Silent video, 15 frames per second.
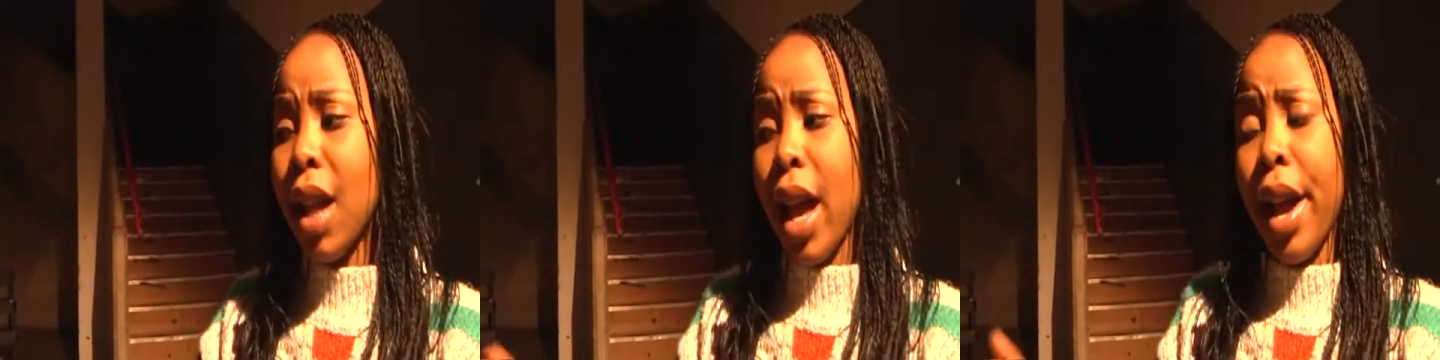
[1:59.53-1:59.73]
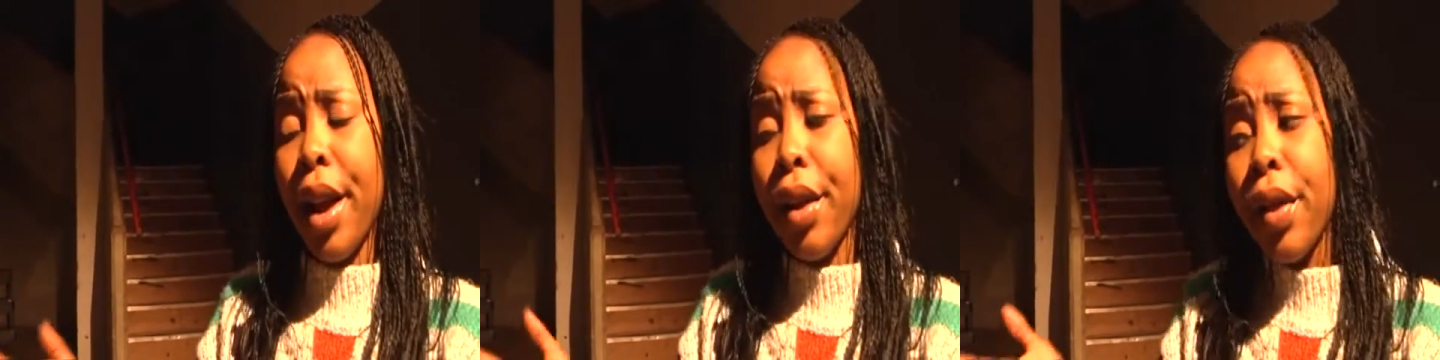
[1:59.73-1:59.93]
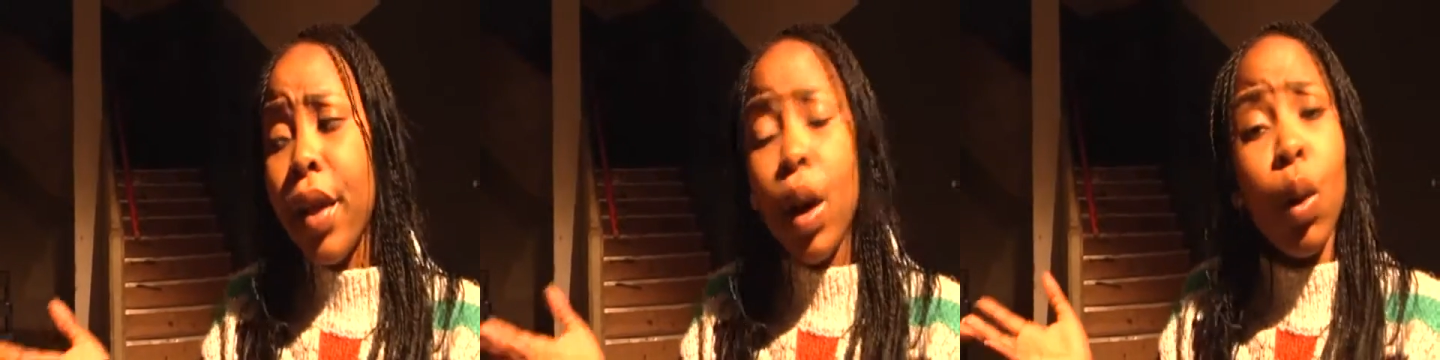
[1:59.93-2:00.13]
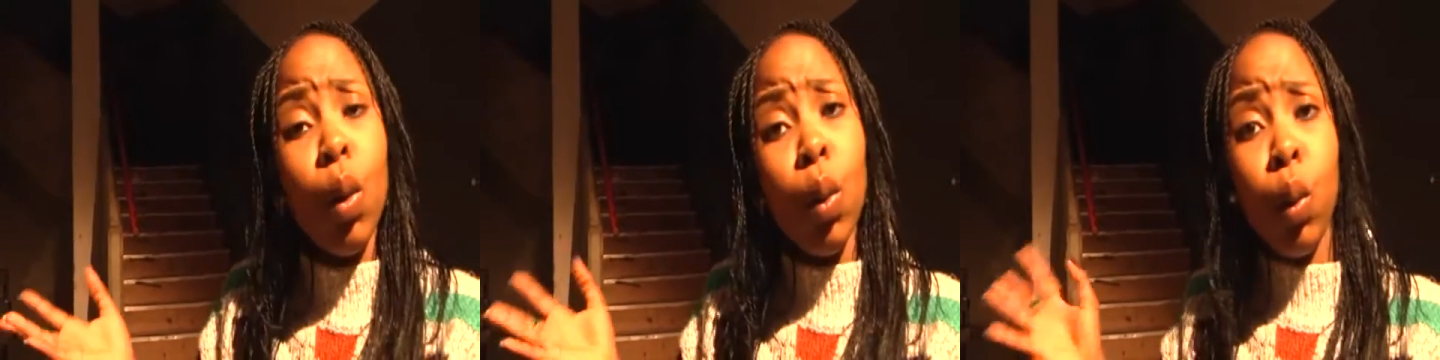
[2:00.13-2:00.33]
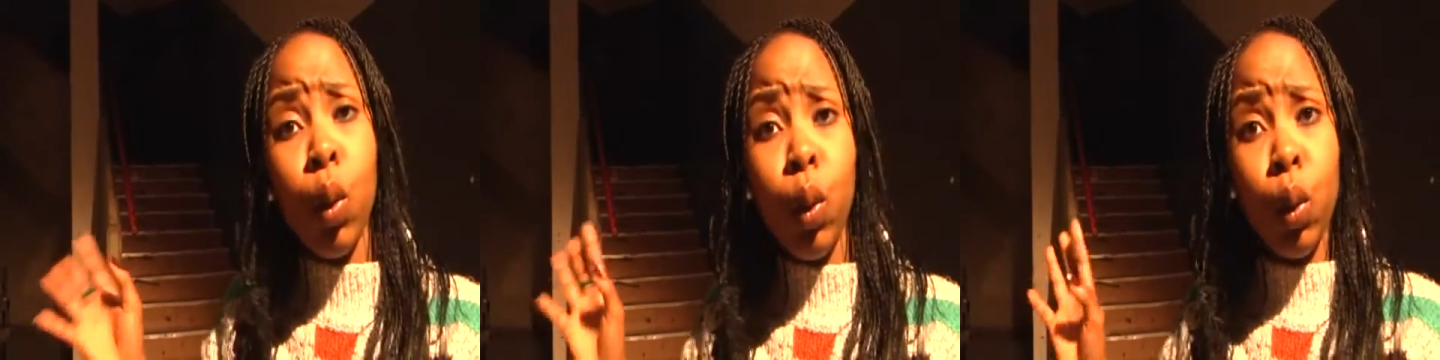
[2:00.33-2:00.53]
and think,
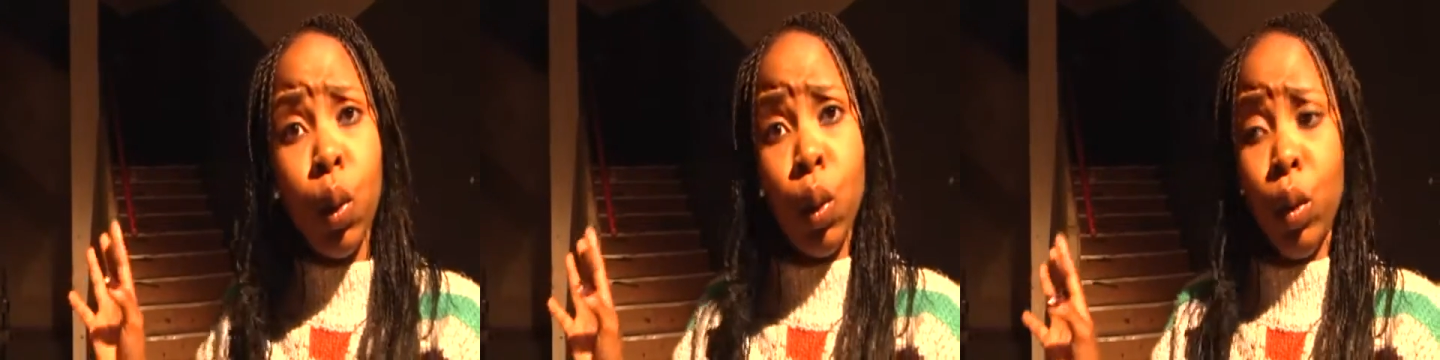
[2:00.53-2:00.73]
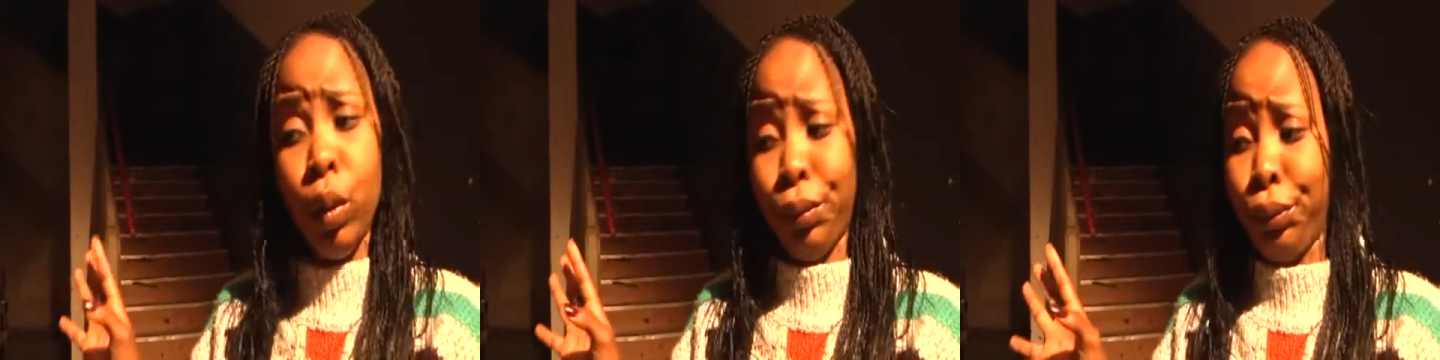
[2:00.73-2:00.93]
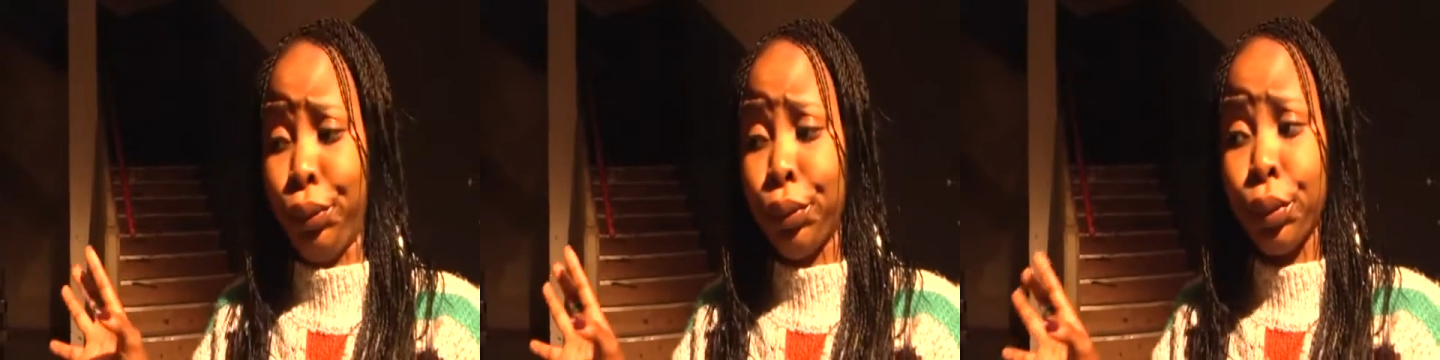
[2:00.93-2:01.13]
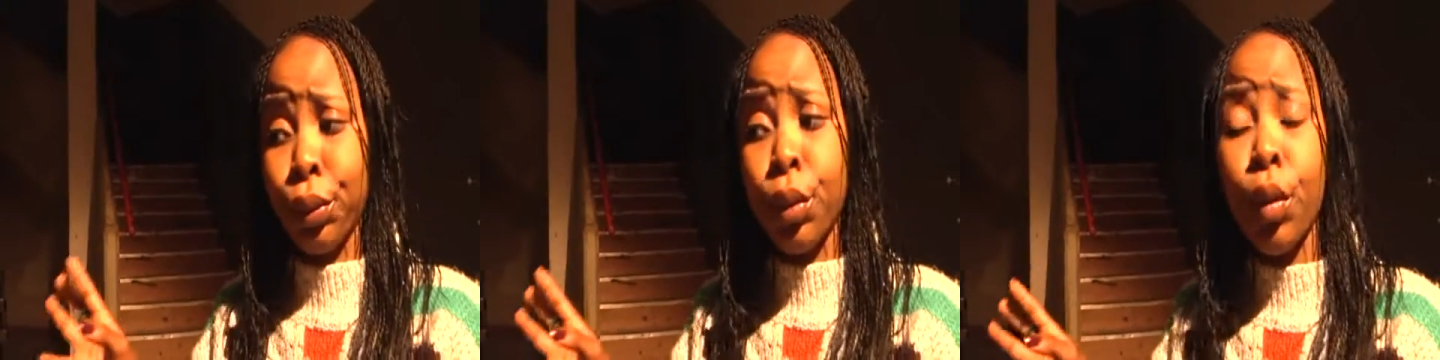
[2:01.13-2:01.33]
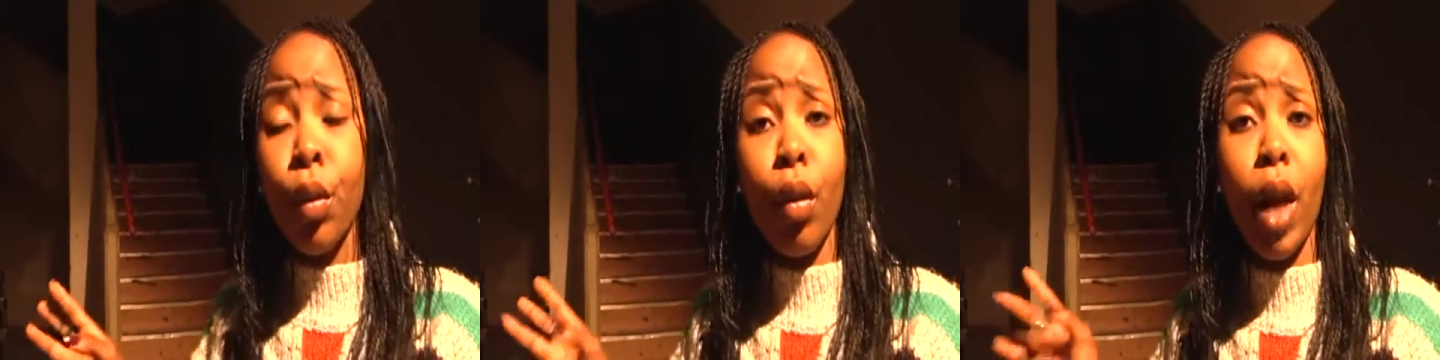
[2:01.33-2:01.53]

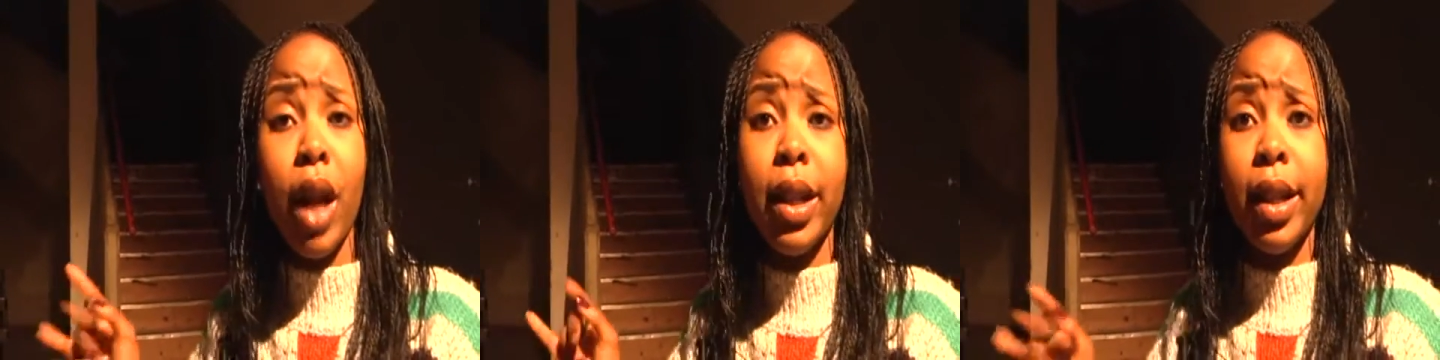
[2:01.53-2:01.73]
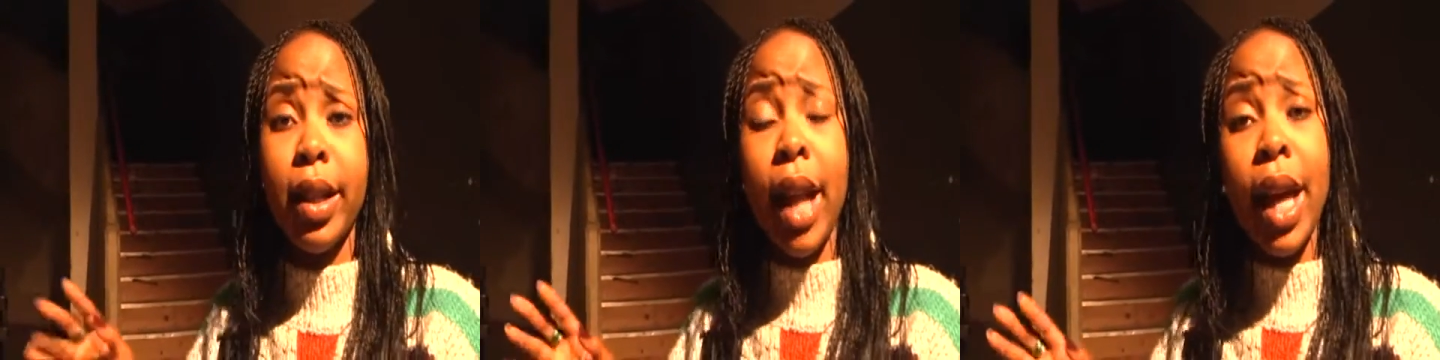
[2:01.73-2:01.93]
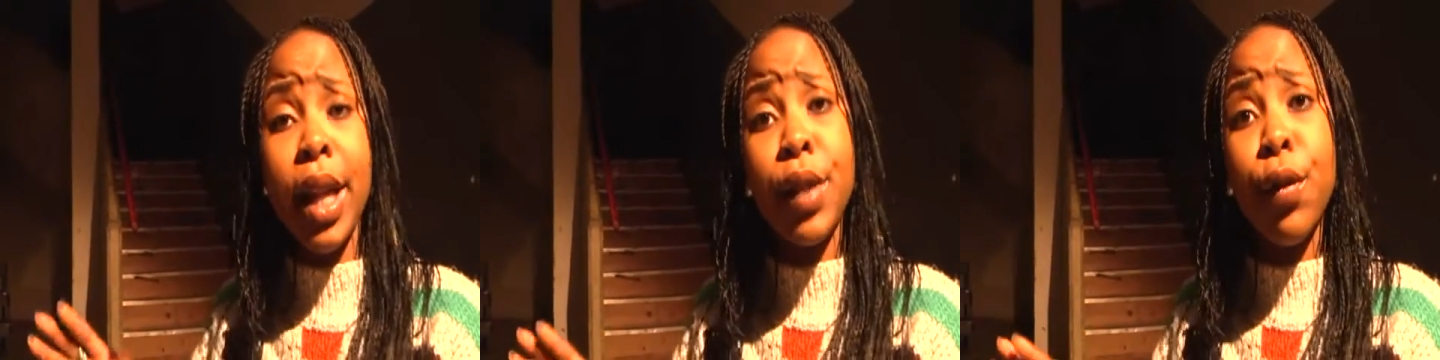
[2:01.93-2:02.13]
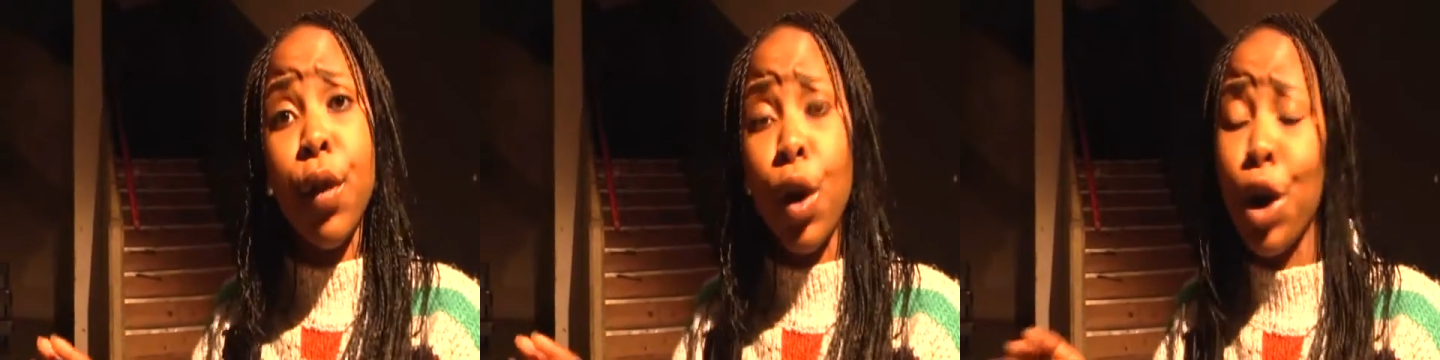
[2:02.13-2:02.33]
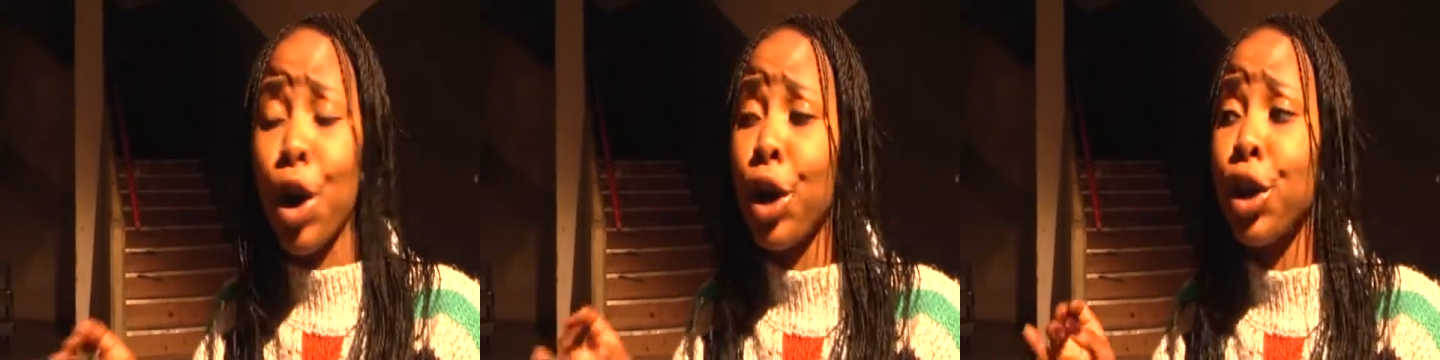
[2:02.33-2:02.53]
it's nice for
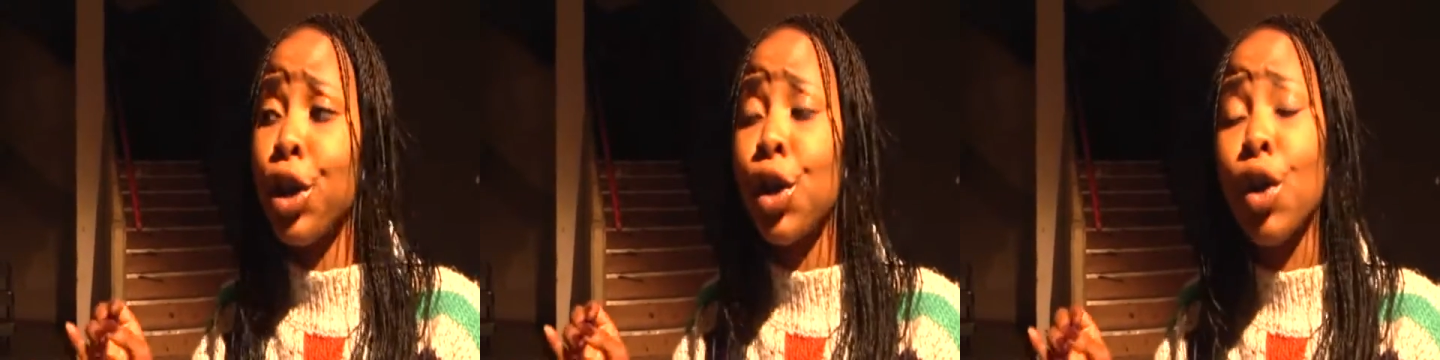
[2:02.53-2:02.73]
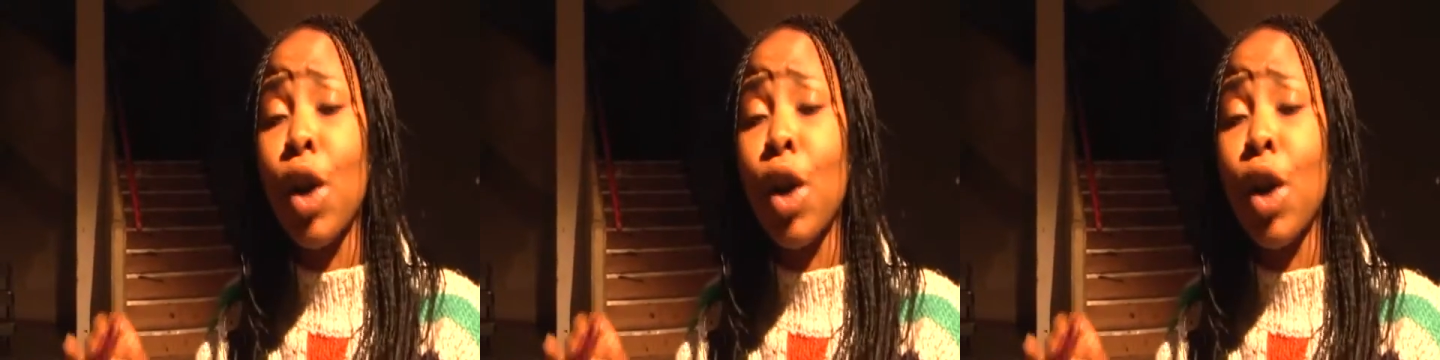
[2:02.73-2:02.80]
her, she's